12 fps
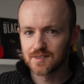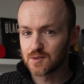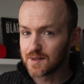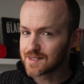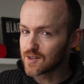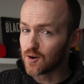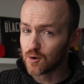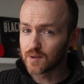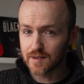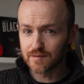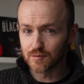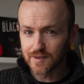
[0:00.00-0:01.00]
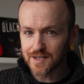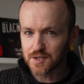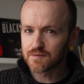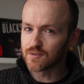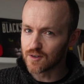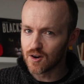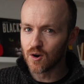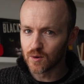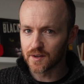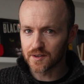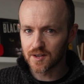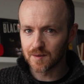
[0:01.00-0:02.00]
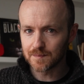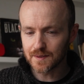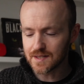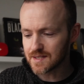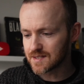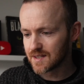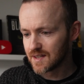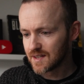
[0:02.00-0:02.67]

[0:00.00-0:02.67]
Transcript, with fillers: So that's a whole lot of reach for a whole lot of companies.